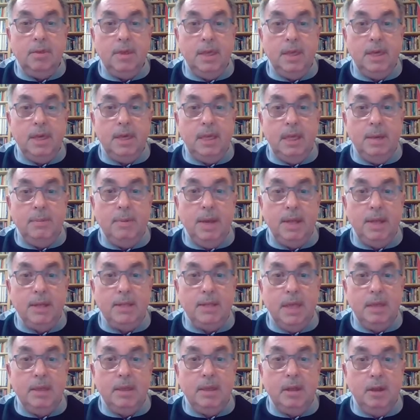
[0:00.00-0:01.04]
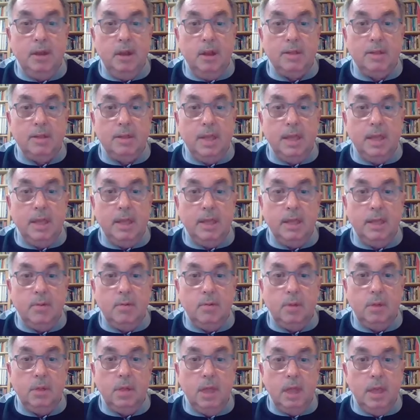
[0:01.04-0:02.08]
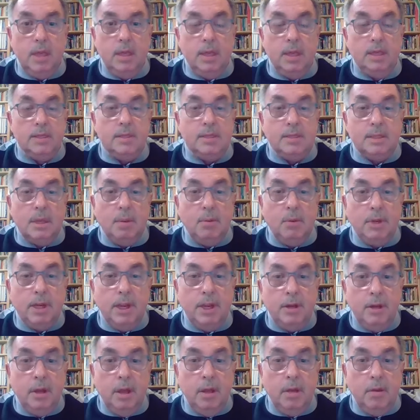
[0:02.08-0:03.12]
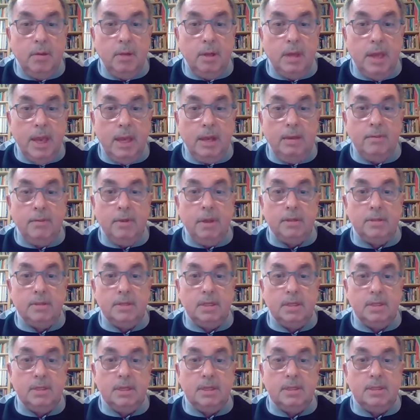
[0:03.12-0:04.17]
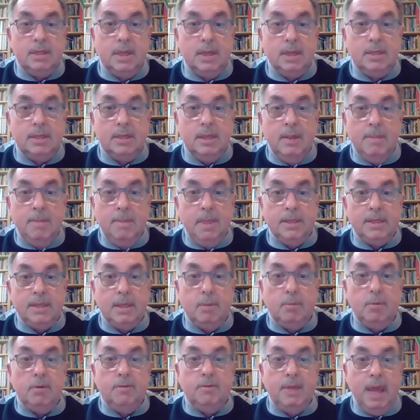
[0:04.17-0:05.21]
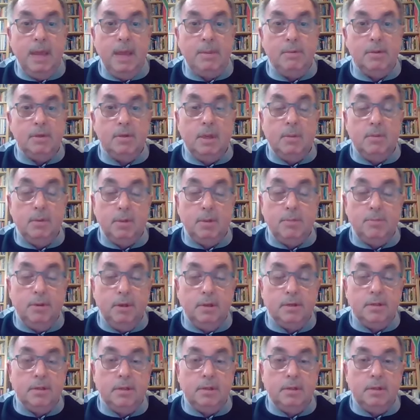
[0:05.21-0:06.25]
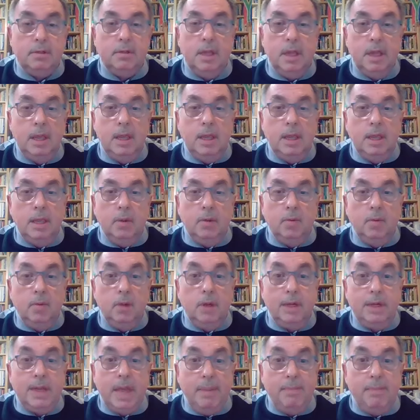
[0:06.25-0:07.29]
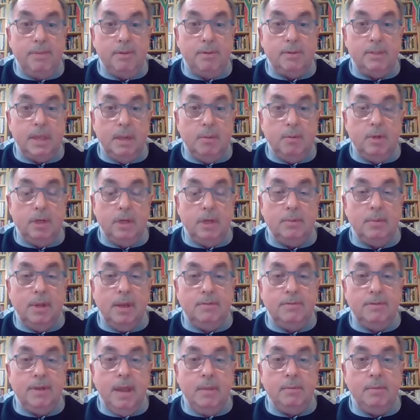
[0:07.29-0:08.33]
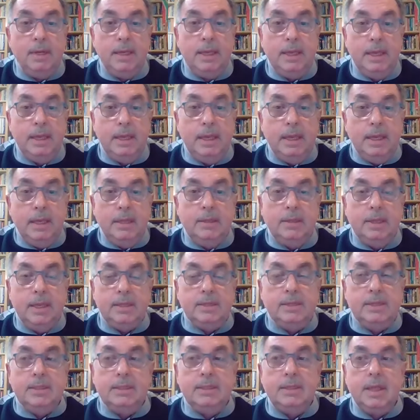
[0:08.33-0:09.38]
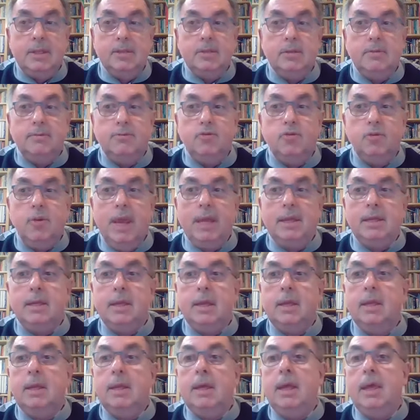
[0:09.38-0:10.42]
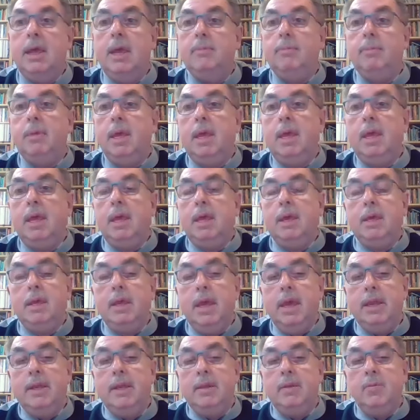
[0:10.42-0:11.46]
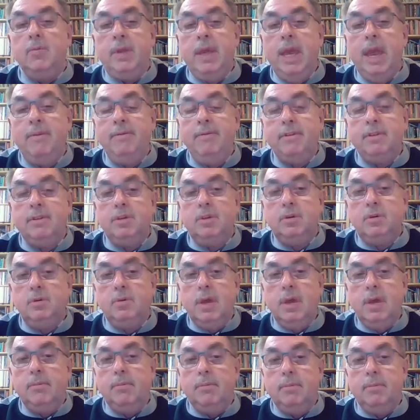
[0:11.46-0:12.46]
thinking about death a lot. They think, well, is it someone I know out of those statistics? Someone famous, someone personal? Will it happen to someone in my family? There's the sense of dread. And we have it too,